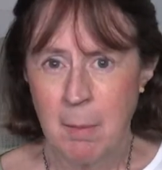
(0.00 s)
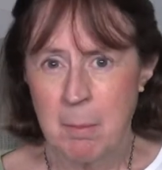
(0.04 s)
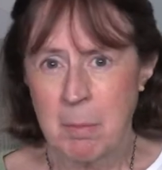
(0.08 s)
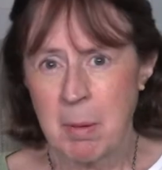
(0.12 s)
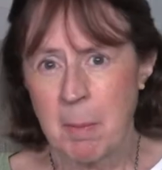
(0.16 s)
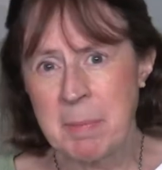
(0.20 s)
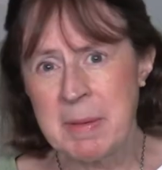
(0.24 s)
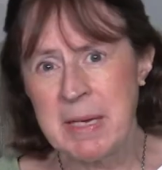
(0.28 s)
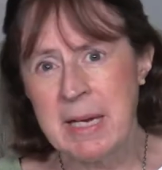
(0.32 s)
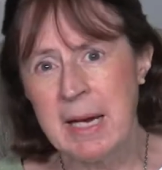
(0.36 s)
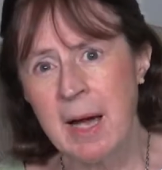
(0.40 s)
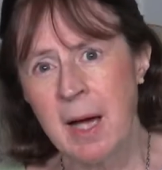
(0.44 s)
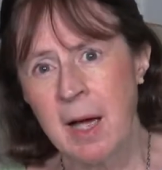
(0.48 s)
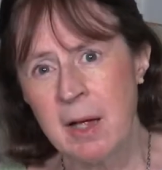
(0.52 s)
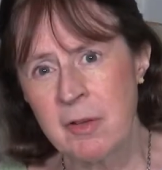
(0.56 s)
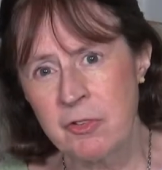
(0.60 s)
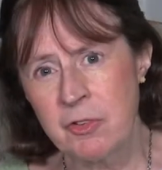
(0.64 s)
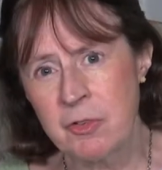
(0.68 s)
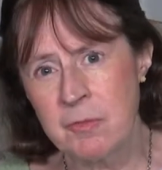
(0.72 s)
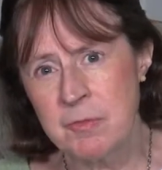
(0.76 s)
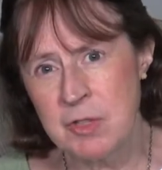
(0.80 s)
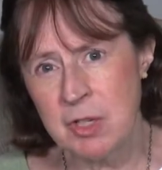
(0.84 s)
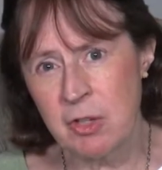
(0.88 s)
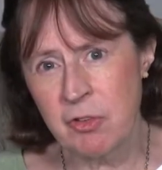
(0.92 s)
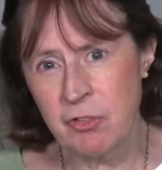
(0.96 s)
But
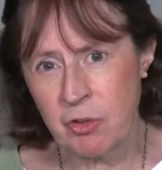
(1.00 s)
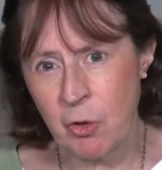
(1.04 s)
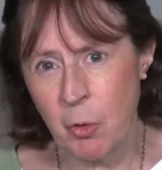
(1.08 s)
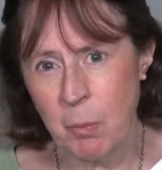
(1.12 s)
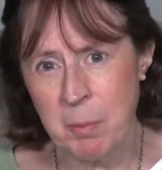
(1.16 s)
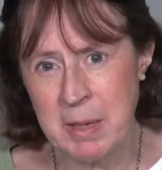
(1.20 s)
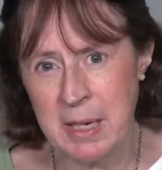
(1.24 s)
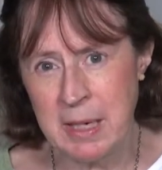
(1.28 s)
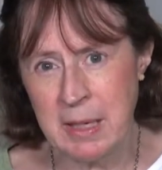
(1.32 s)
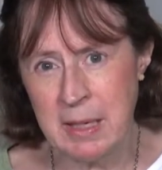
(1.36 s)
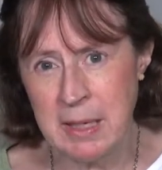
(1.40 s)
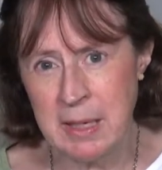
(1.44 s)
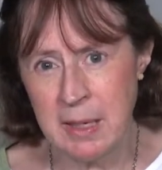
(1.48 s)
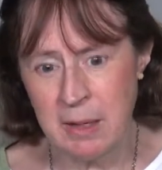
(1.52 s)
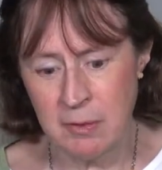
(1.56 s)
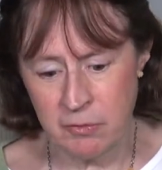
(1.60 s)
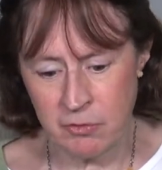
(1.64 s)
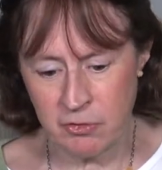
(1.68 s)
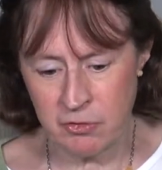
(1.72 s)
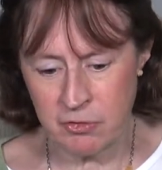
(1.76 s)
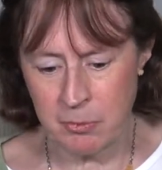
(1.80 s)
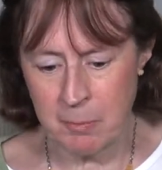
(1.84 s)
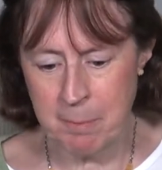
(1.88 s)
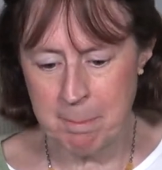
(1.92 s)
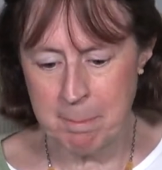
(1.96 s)
because of
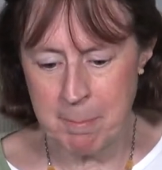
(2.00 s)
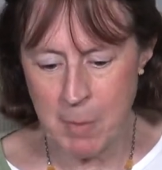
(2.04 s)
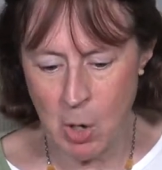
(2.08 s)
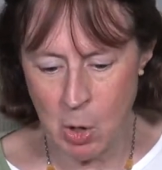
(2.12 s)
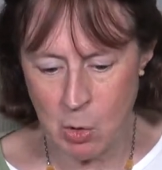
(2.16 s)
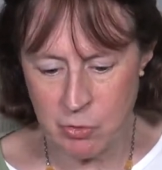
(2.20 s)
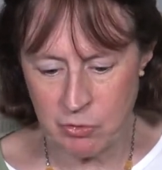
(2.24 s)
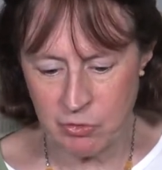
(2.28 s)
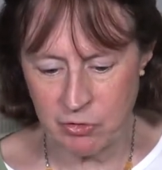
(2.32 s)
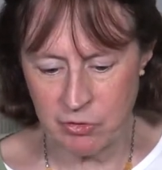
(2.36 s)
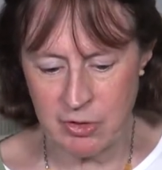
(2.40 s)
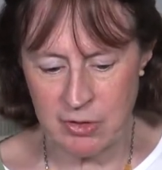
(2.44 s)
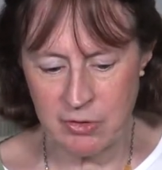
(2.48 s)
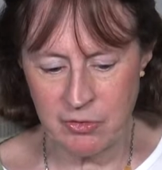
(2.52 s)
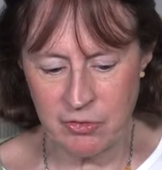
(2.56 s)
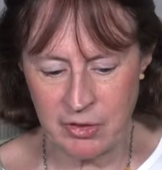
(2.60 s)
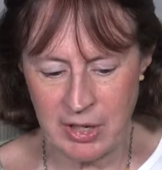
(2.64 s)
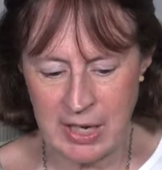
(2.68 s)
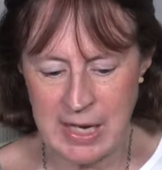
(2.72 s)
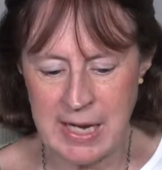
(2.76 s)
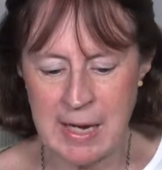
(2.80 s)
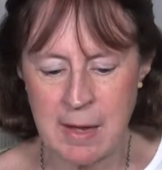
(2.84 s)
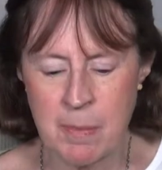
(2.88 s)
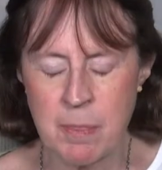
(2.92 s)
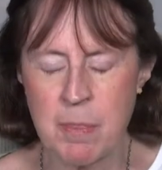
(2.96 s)
disobedience,
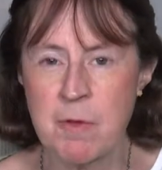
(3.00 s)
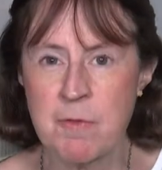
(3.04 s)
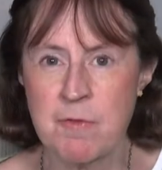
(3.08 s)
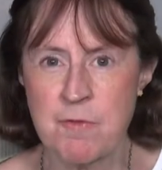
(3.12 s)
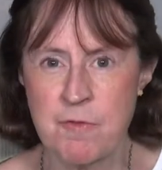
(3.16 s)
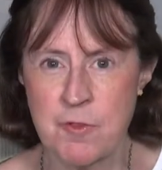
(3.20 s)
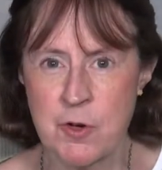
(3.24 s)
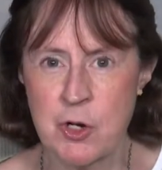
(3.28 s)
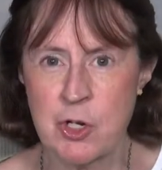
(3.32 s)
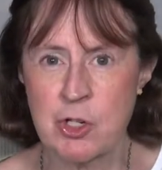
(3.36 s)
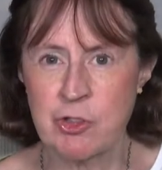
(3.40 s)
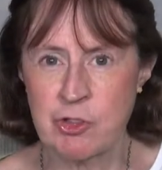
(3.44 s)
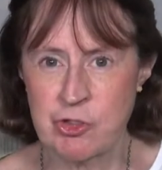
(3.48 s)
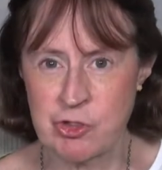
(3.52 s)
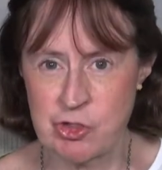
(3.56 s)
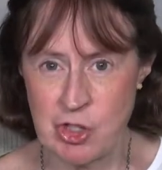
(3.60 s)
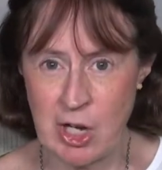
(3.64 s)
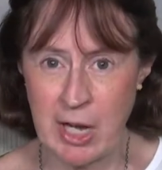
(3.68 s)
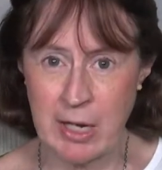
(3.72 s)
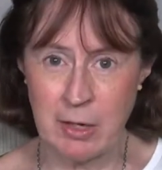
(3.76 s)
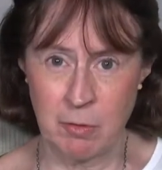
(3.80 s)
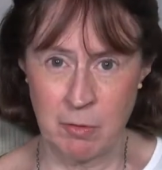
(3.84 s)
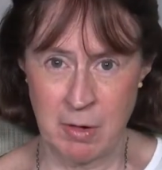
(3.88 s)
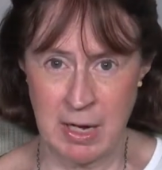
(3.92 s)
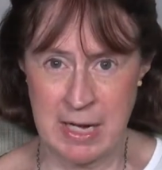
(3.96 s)
Moses and the first
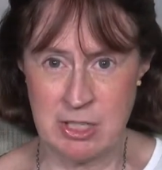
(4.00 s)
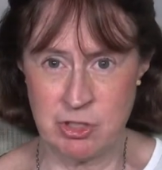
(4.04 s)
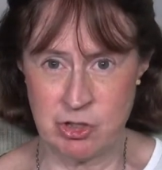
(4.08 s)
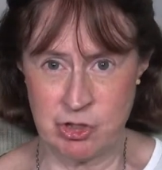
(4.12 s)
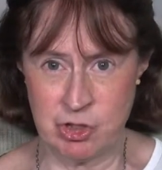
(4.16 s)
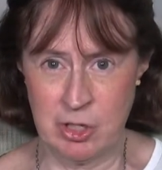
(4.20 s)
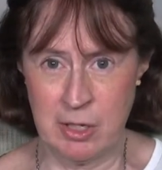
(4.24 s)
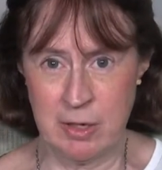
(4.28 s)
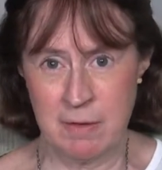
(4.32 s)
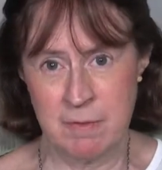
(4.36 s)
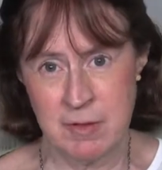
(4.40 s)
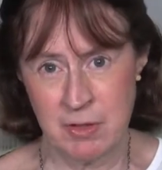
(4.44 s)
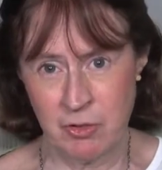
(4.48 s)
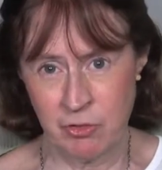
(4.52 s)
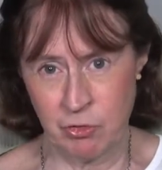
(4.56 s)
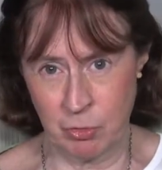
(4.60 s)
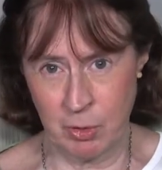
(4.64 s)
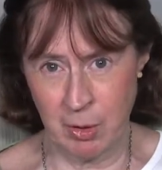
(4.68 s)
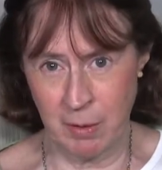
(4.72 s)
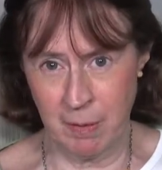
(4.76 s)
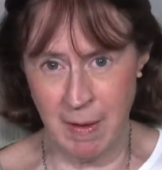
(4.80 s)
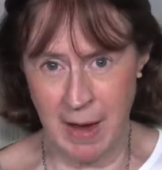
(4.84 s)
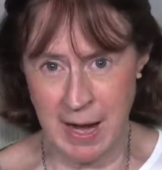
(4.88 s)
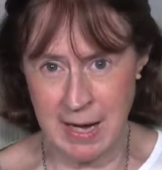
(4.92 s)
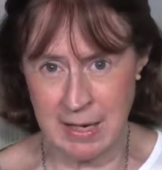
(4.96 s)
generation of
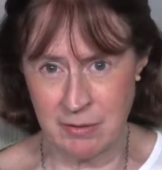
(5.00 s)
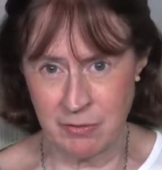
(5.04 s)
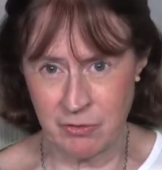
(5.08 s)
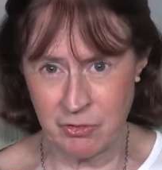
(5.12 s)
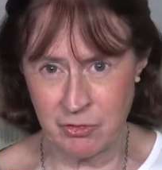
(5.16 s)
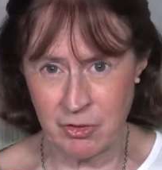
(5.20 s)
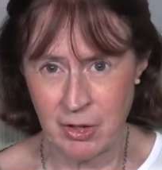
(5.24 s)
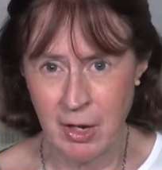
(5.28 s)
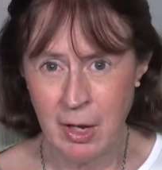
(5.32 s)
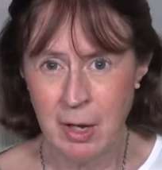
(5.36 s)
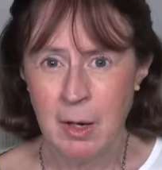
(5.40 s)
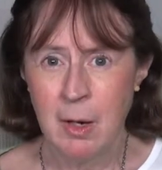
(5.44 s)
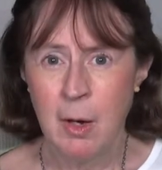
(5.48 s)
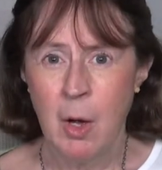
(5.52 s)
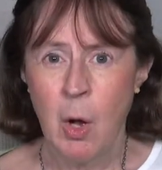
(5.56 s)
Israelites